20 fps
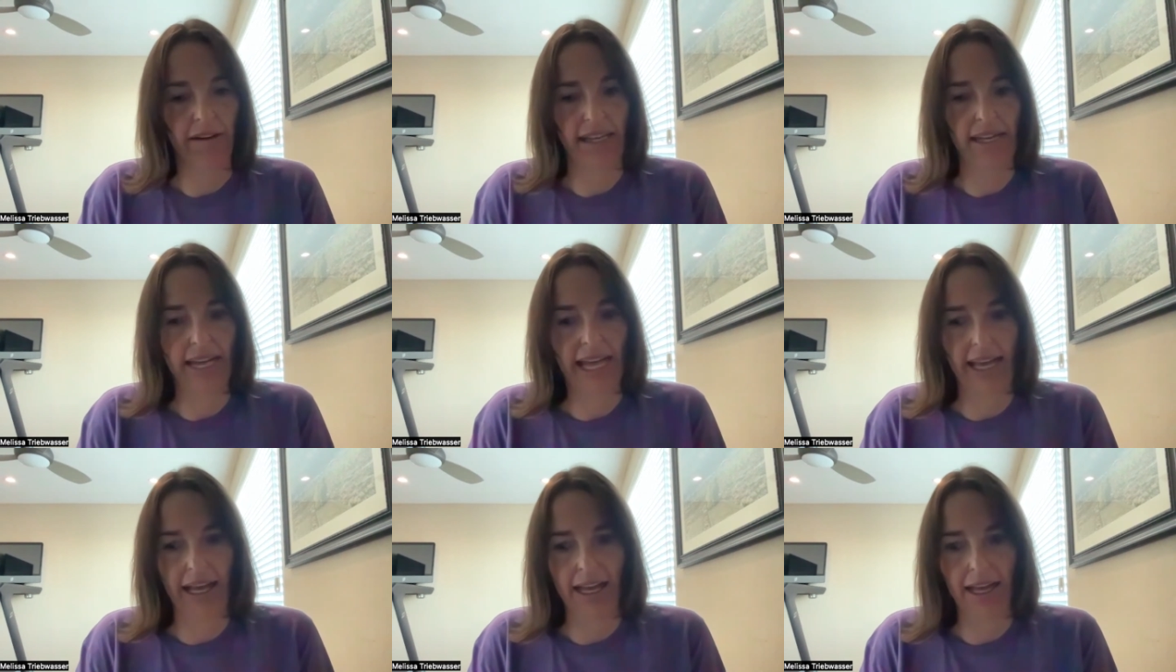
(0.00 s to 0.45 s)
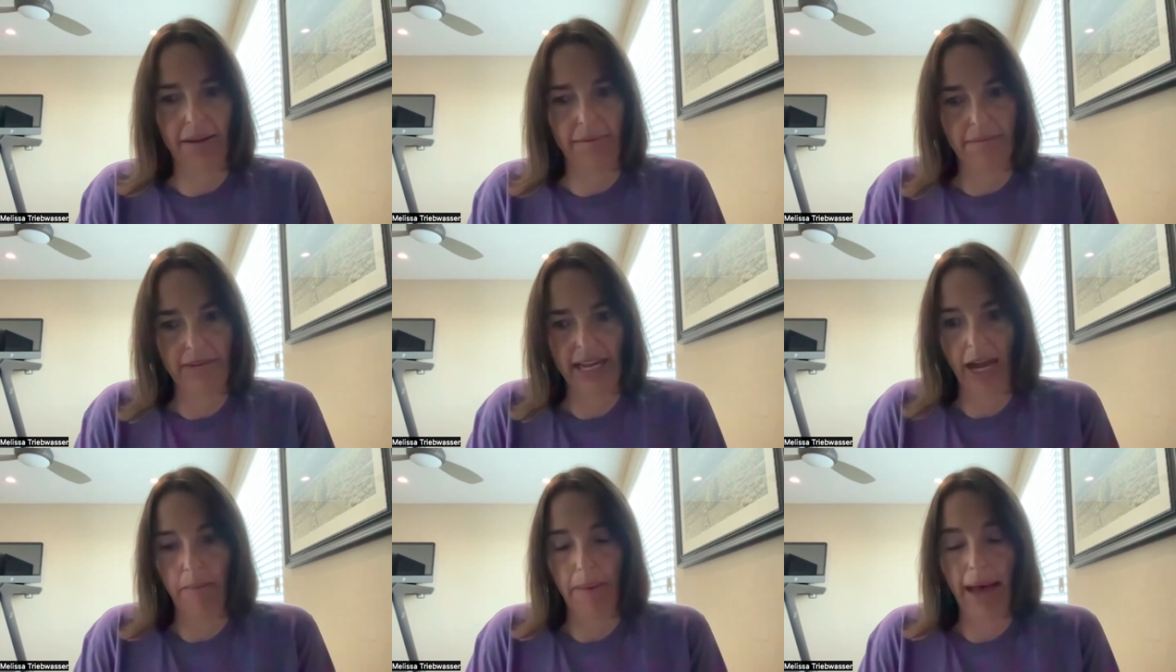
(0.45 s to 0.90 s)
and
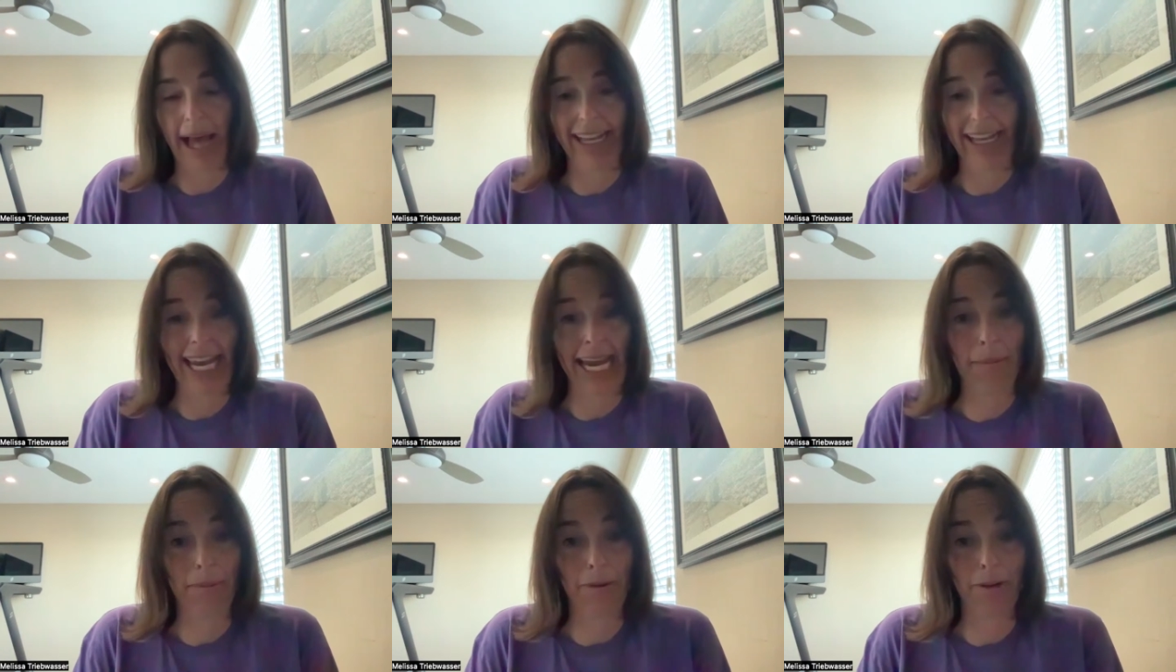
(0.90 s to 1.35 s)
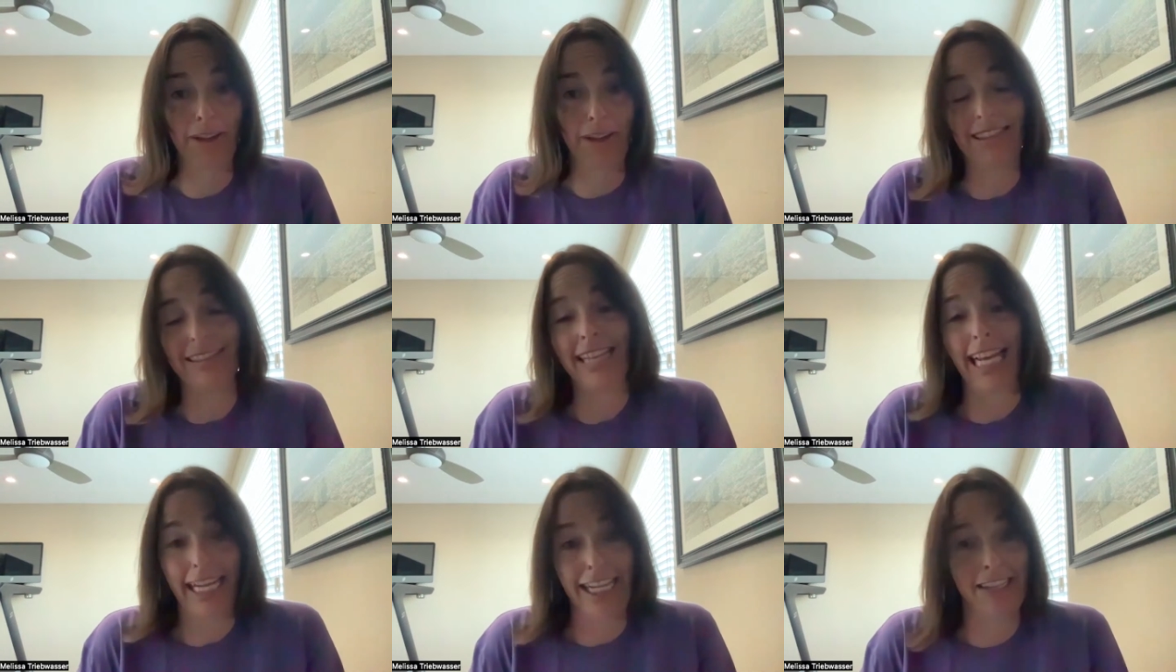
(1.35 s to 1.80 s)
um, now Matt Campbell, the
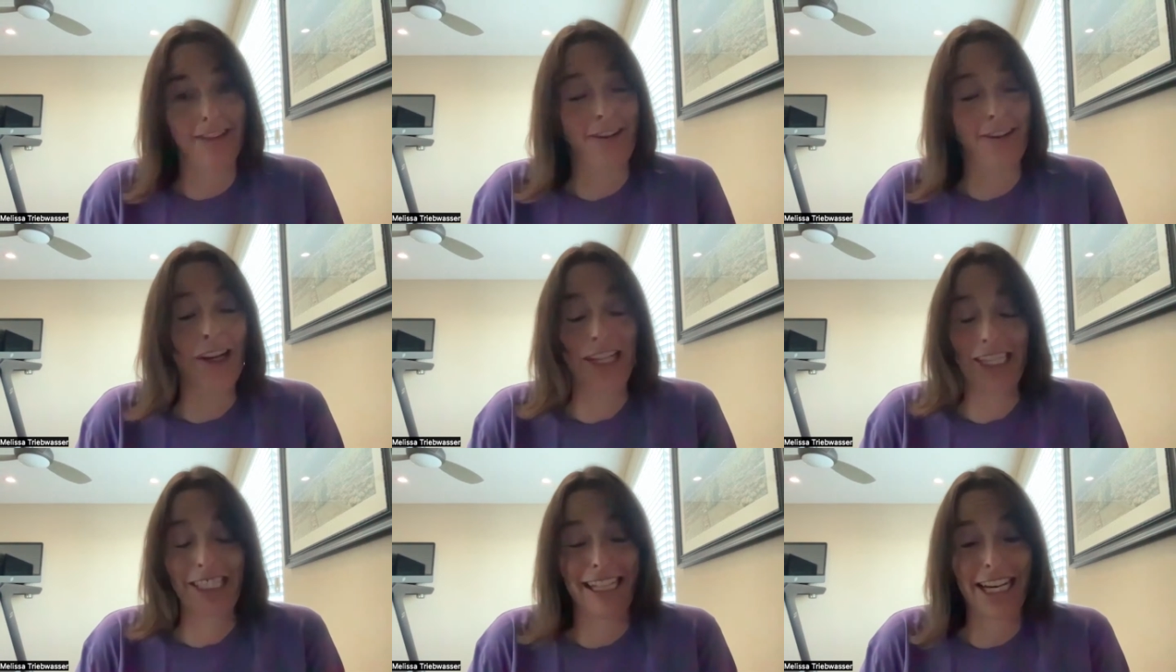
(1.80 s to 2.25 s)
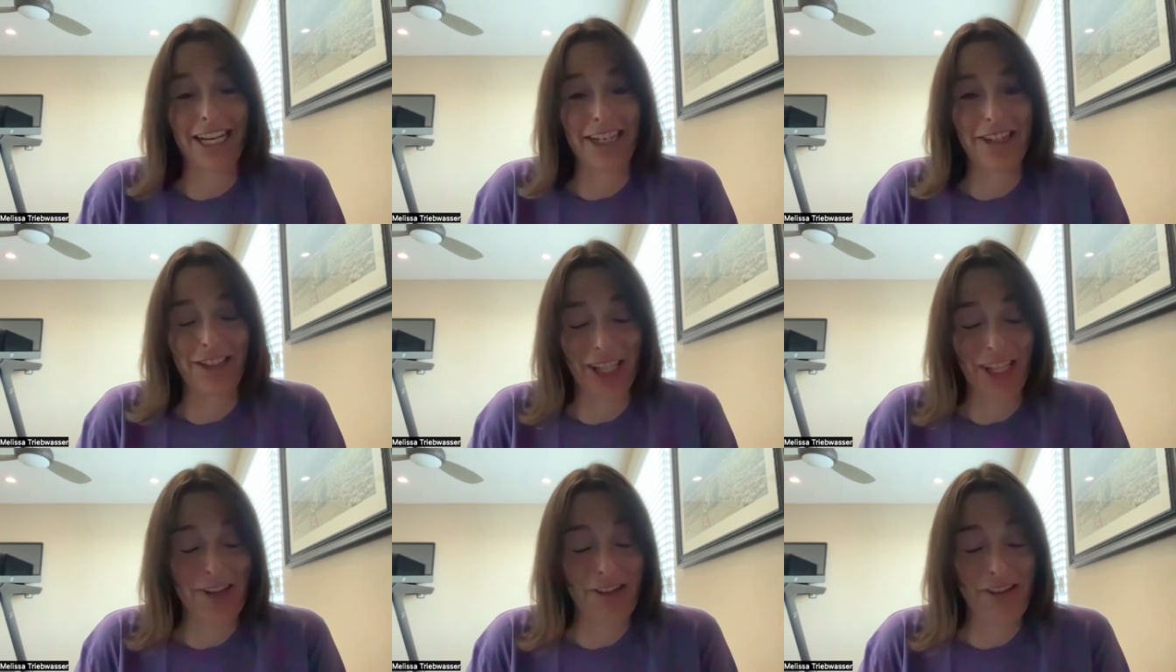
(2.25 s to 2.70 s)
second longest
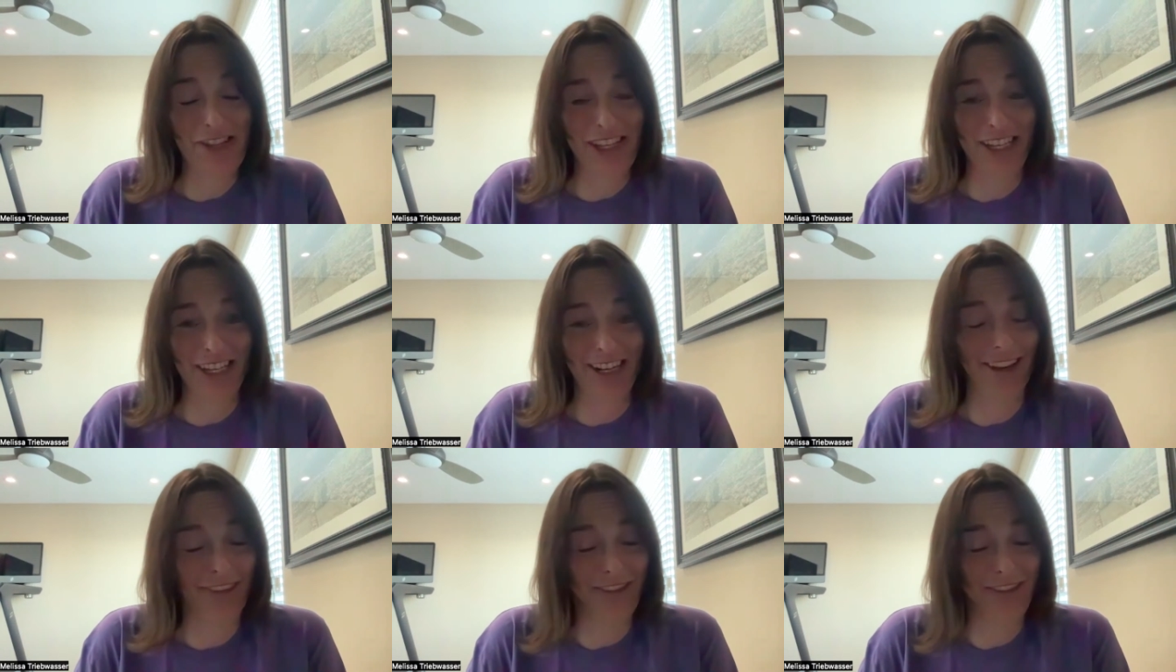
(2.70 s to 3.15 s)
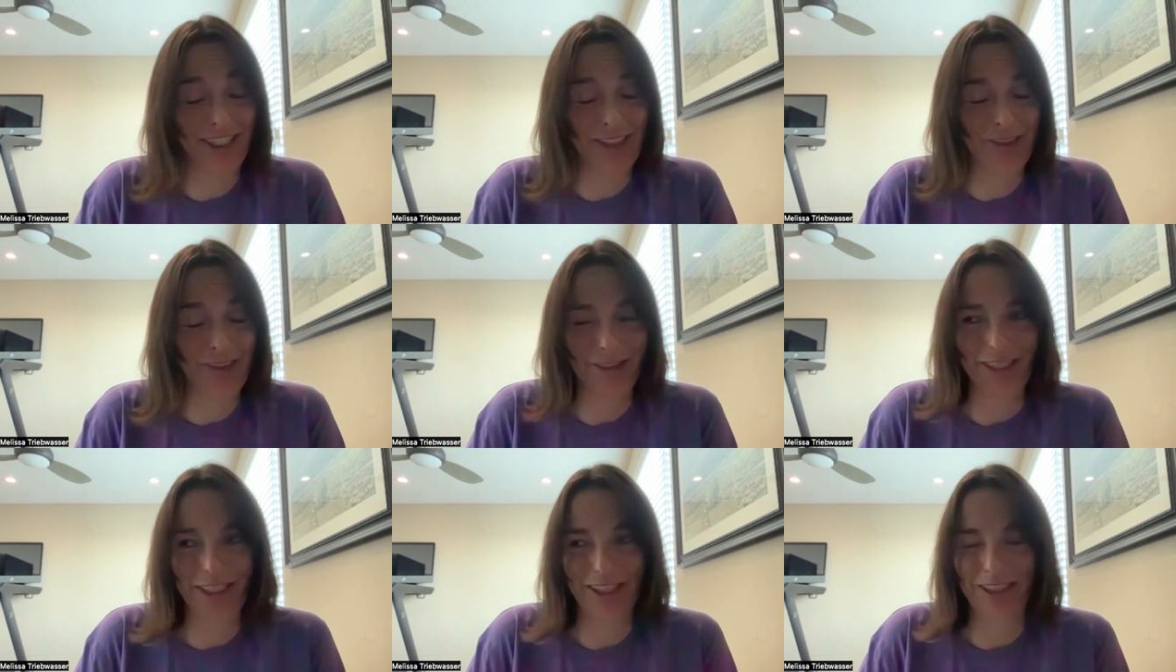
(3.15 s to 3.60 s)
tenured coach in the conference,
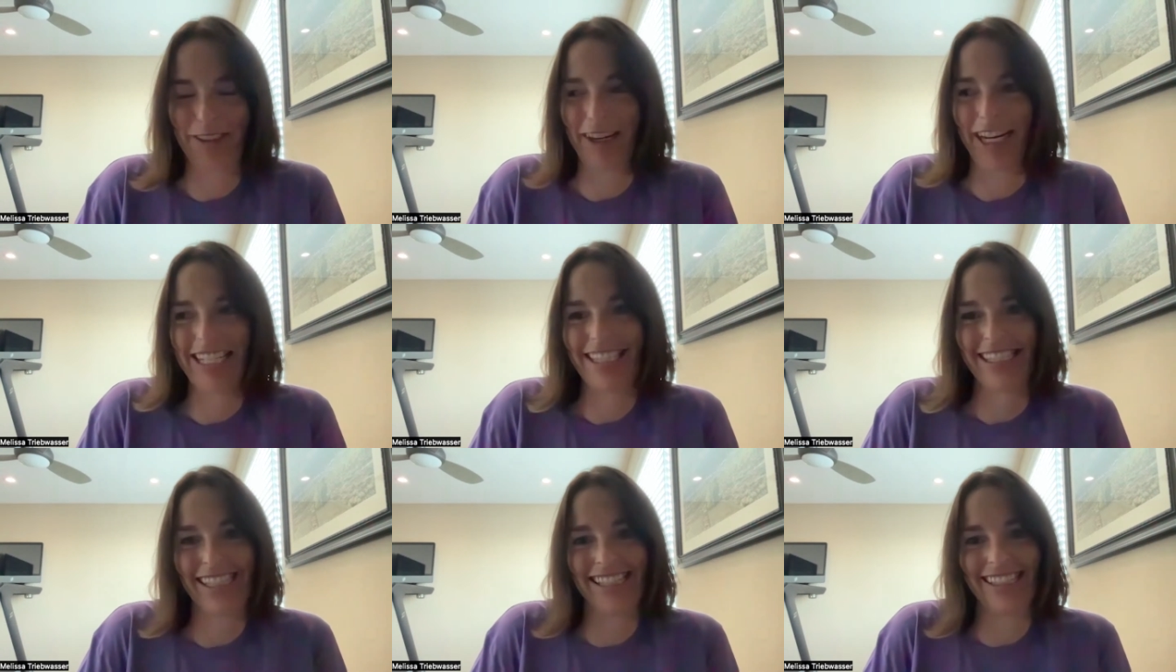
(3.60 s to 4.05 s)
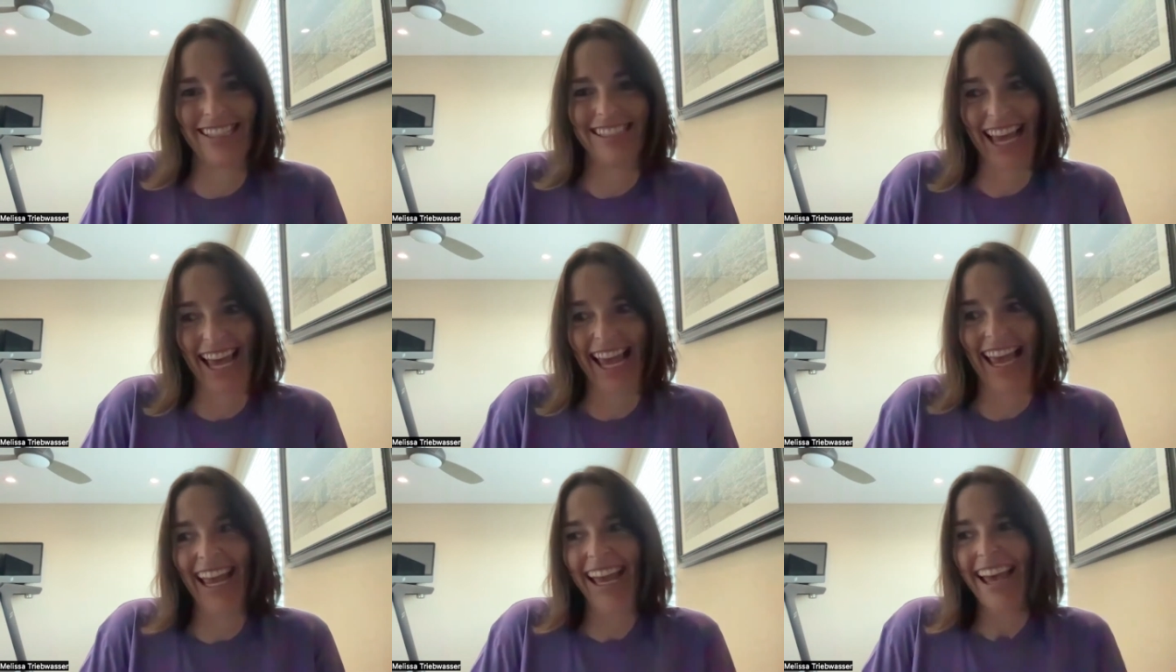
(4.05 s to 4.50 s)
which is crazy to
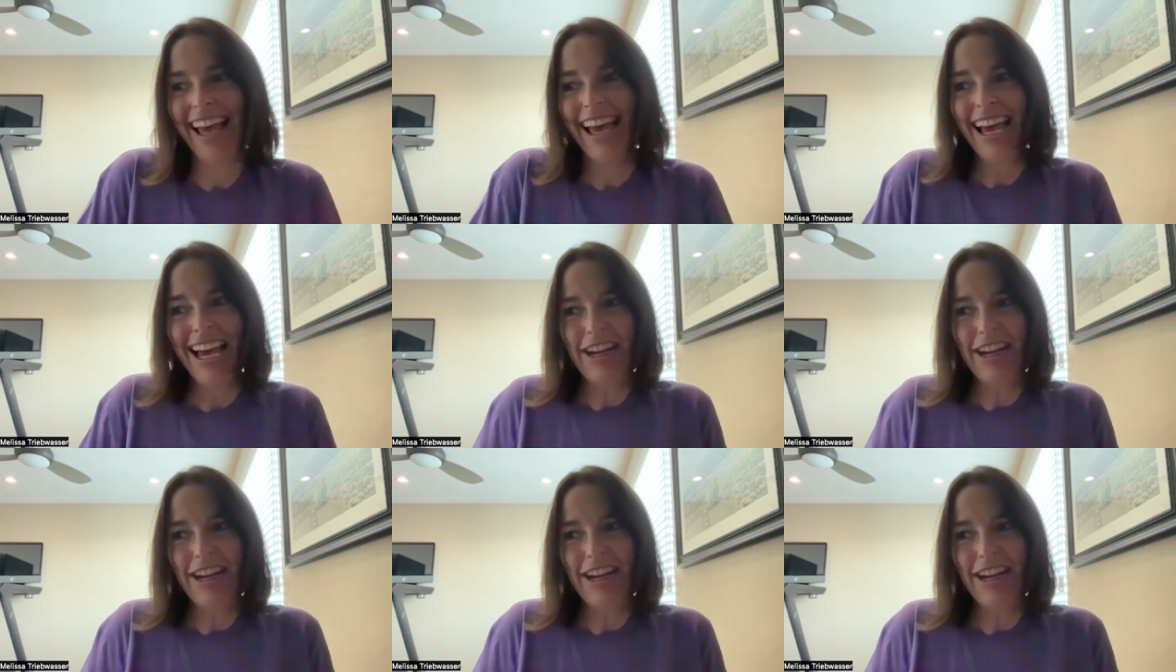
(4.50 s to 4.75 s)
say.